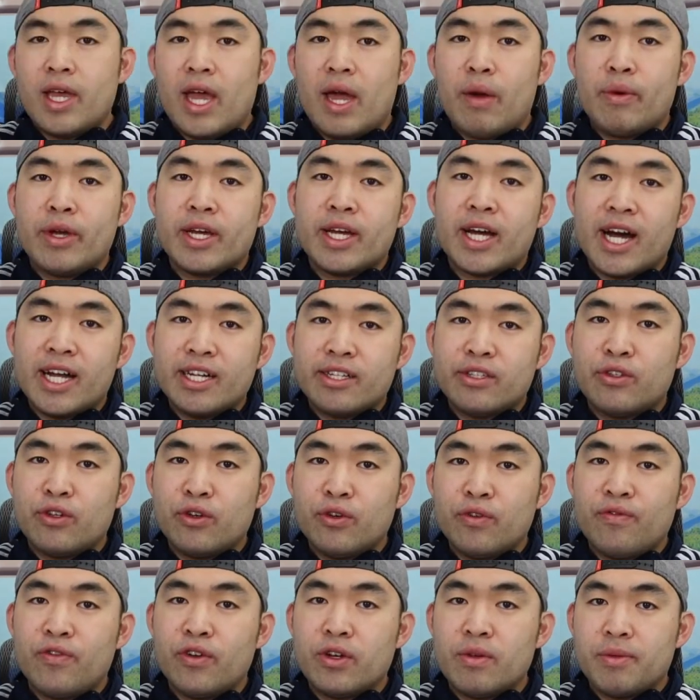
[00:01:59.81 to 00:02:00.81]
And when you guys
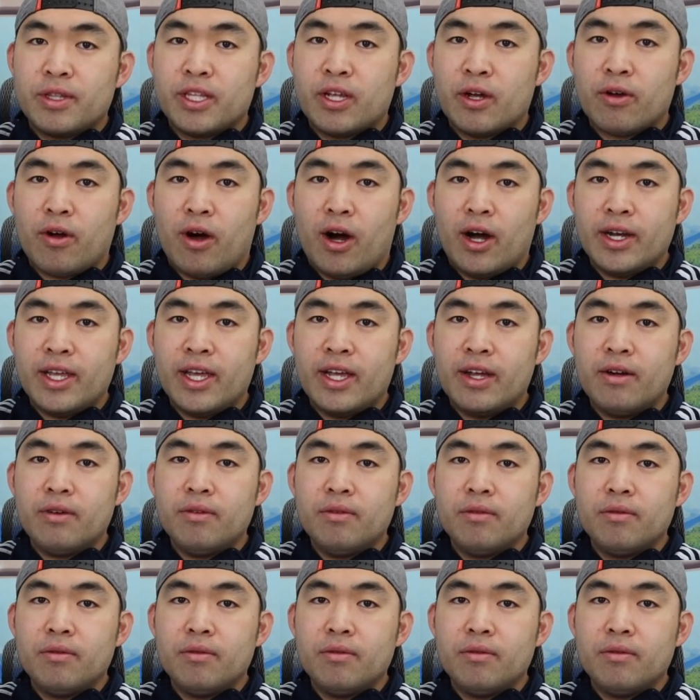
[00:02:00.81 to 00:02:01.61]
do feel the material on here,